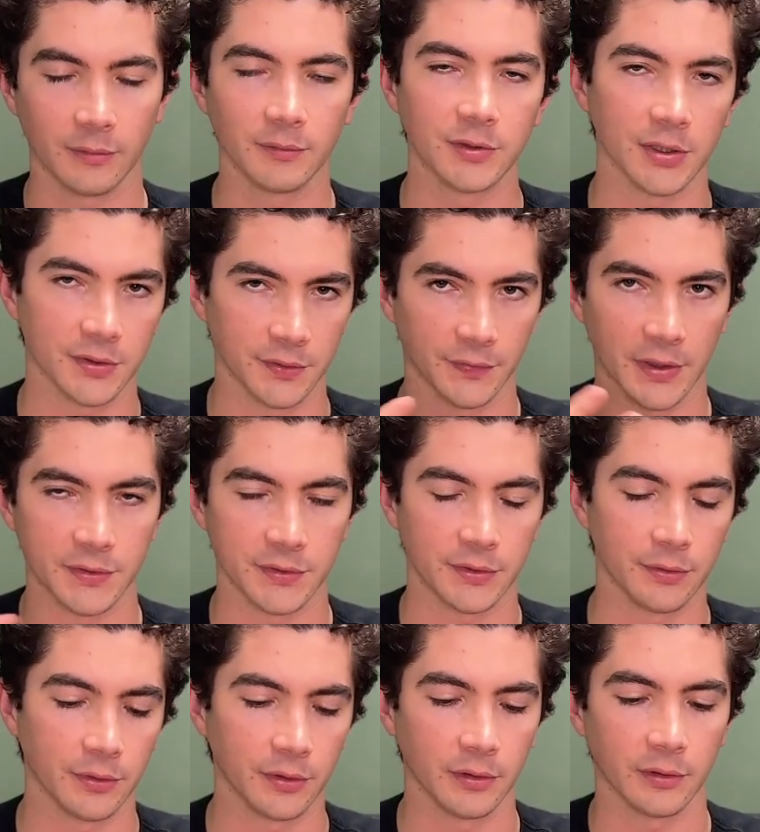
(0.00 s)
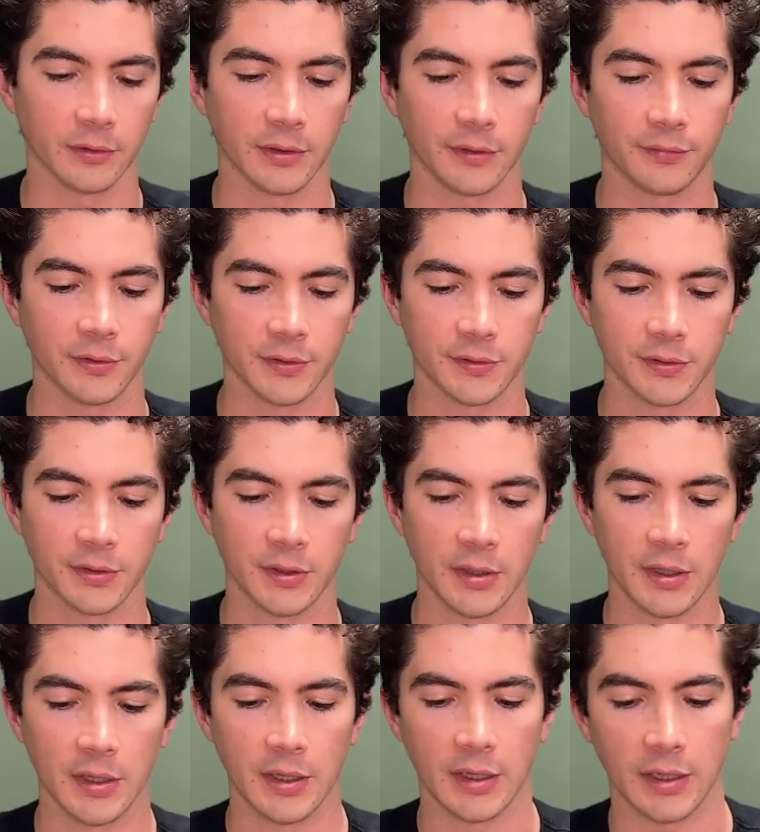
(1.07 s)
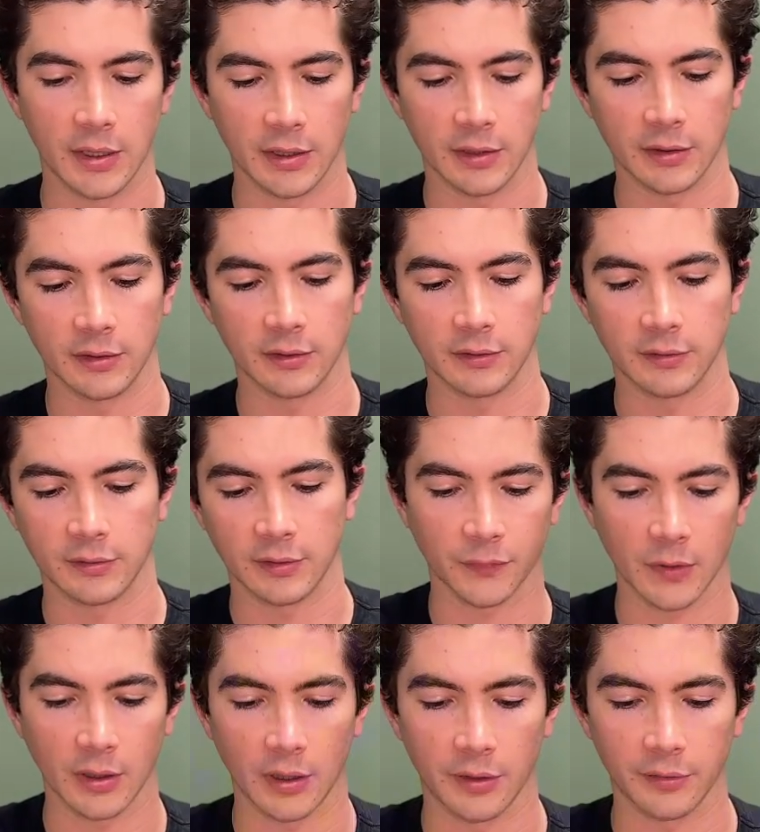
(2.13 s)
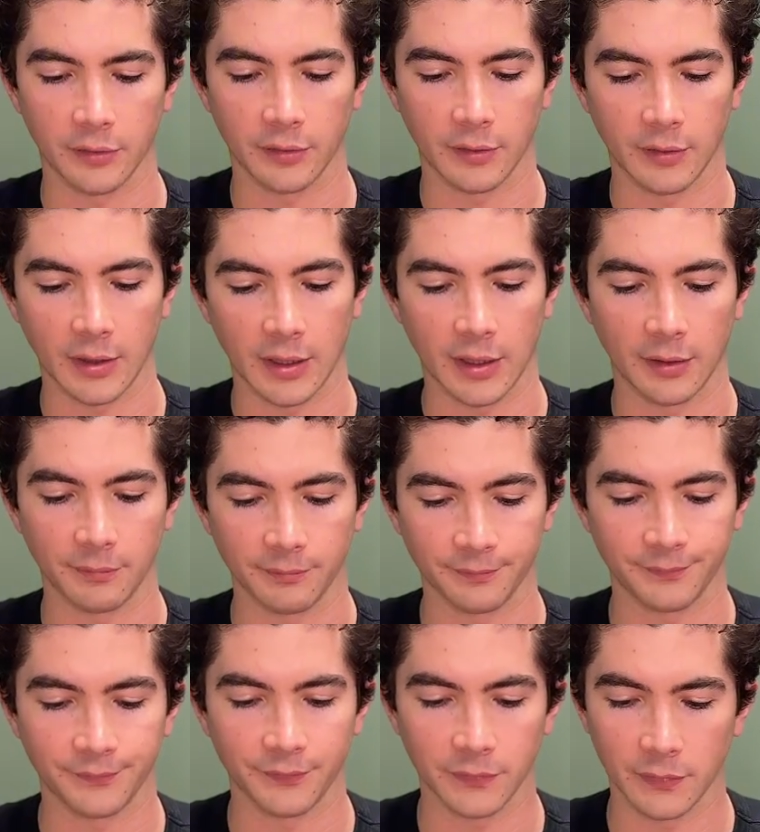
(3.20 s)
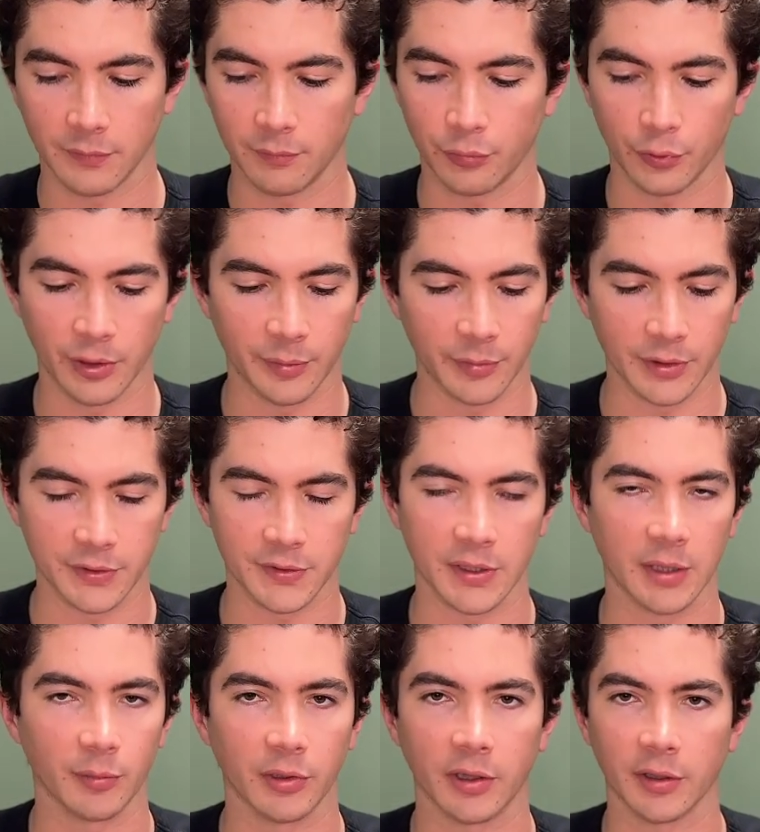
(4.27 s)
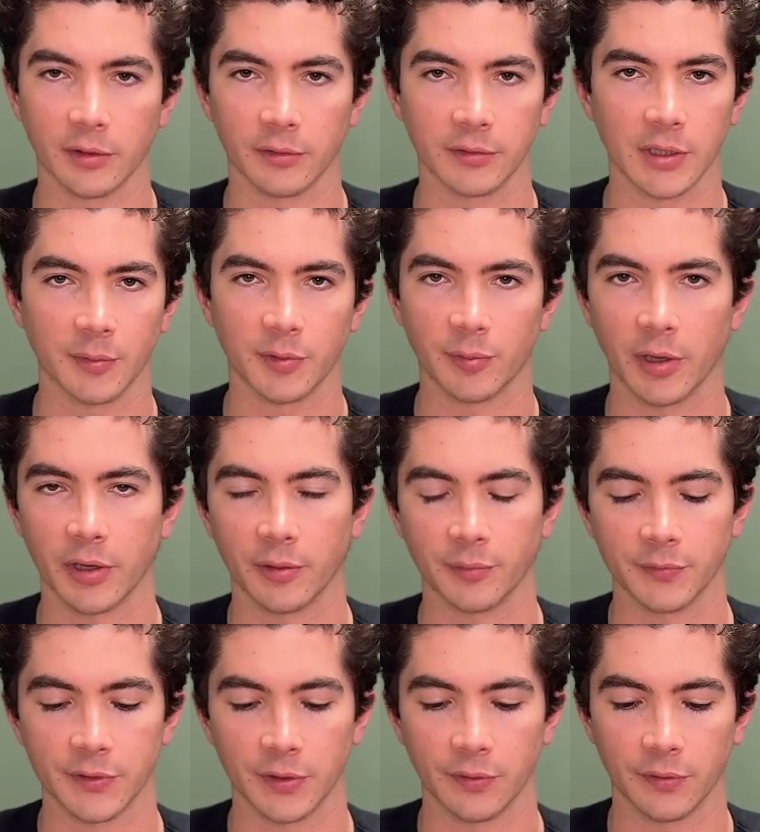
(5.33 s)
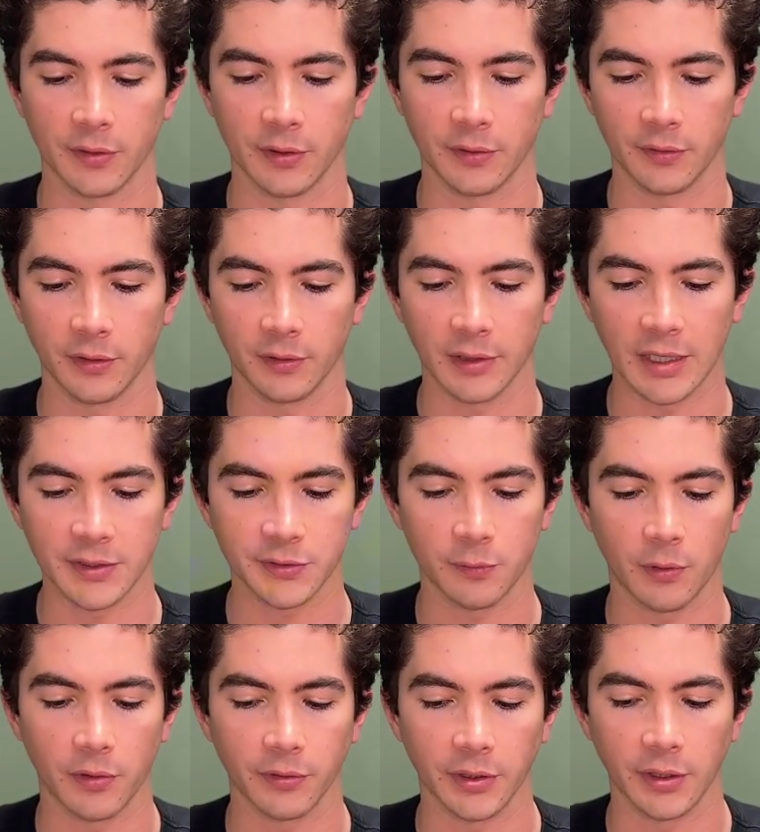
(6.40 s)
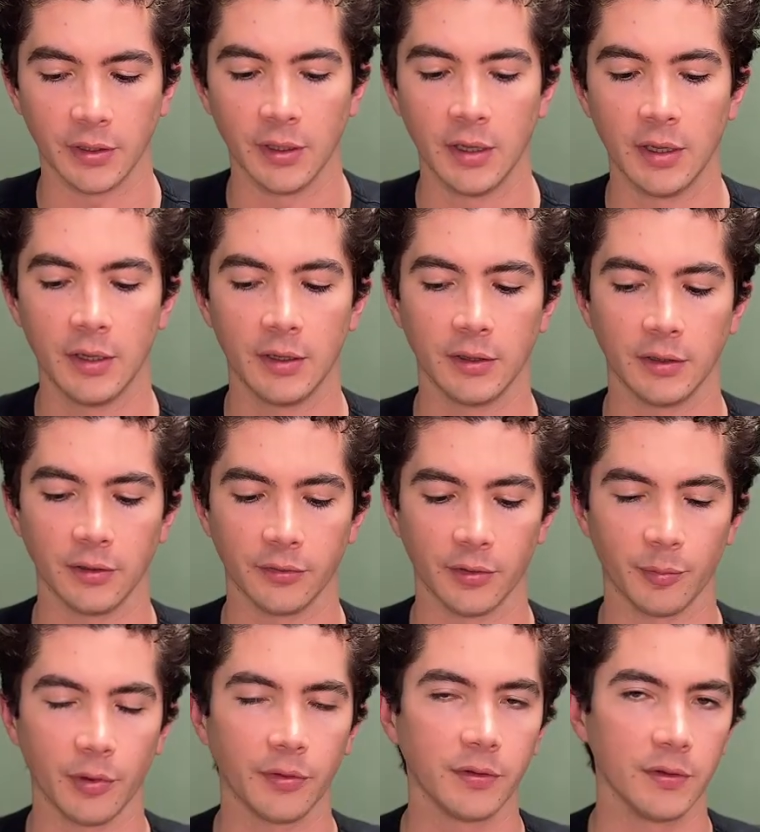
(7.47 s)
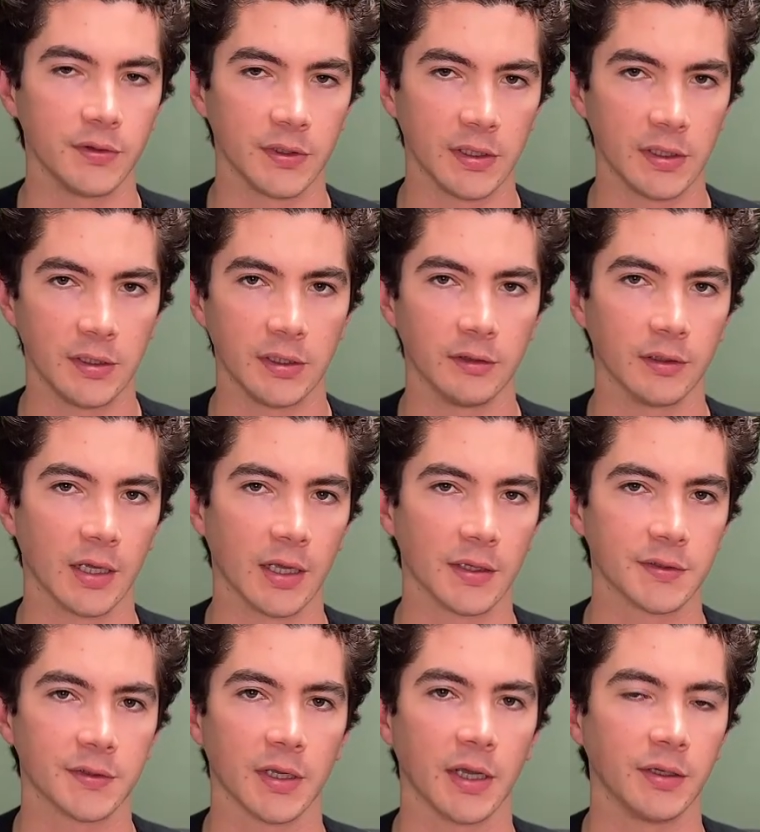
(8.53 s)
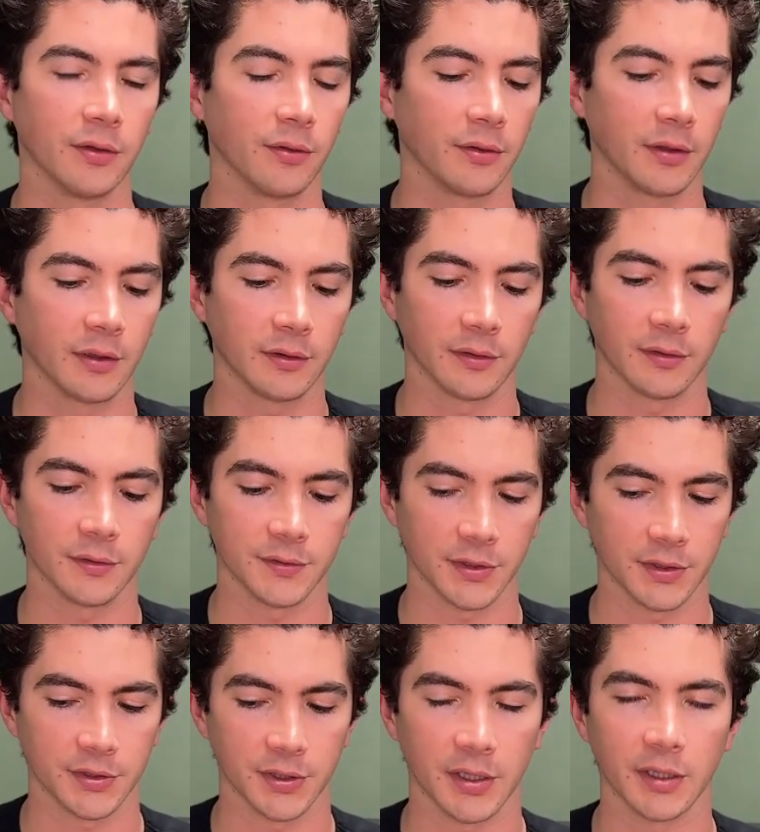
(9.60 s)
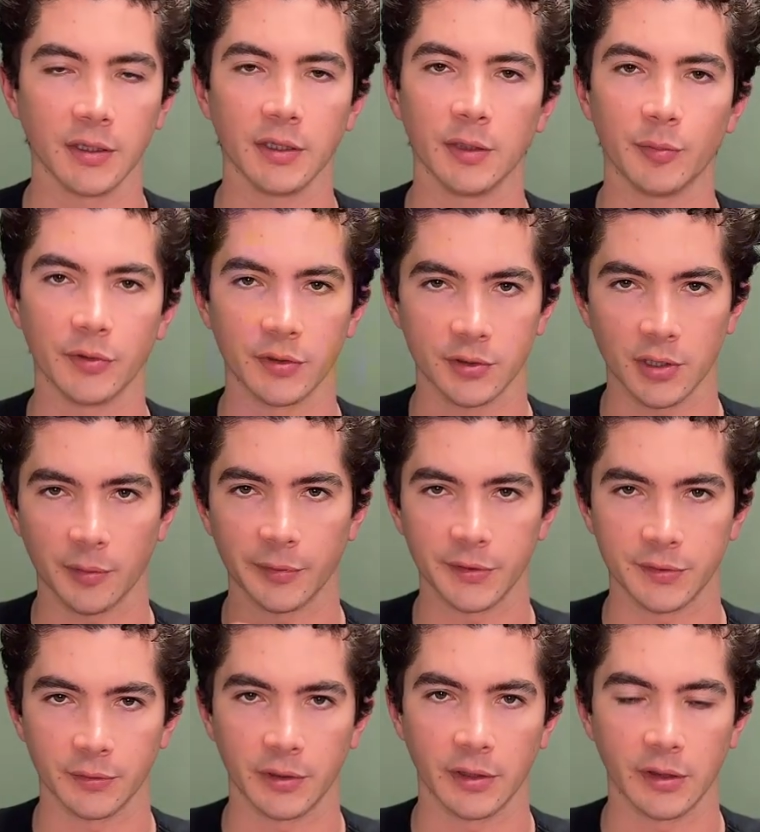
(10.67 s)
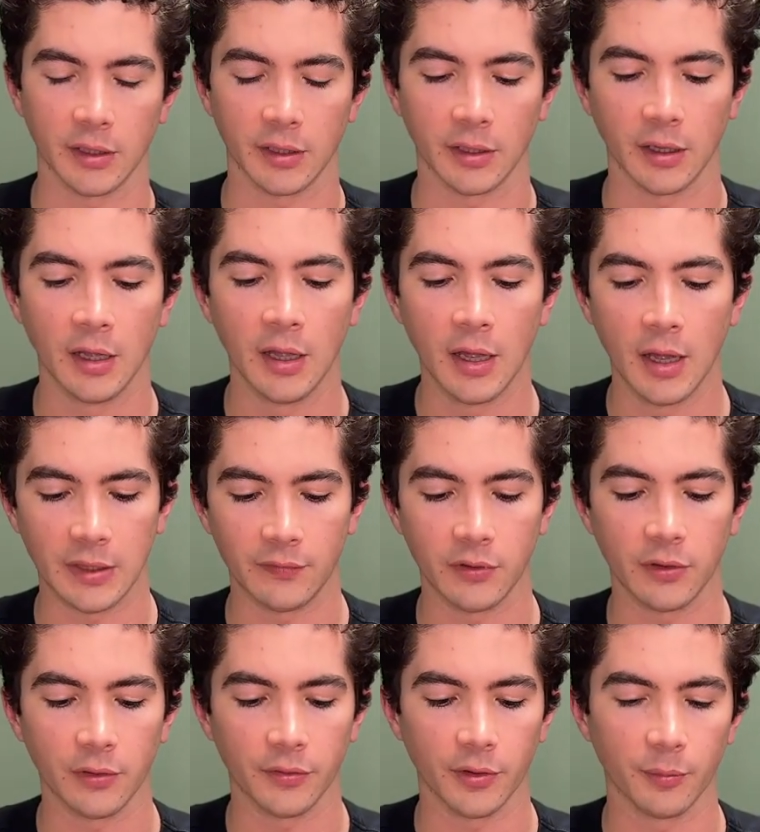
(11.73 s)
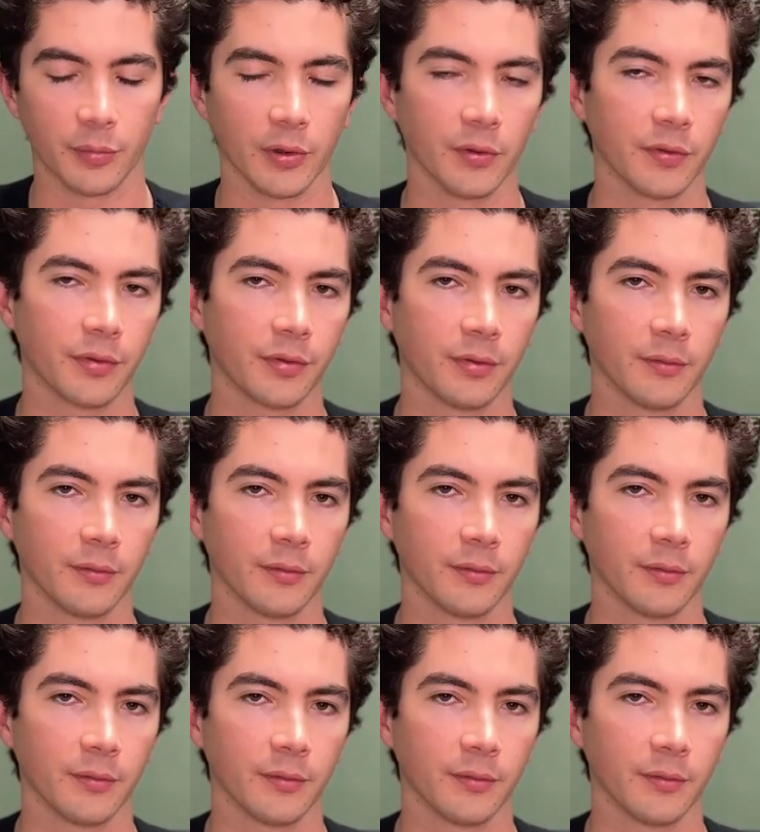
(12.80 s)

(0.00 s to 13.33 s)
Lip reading: justifies the $200 difference. And other than that, pretty much same binocular top to bottom. So the glass quality, they're both using ED glass. I don't think that there's like a giant leap in the sharpness or anything. Even though they're both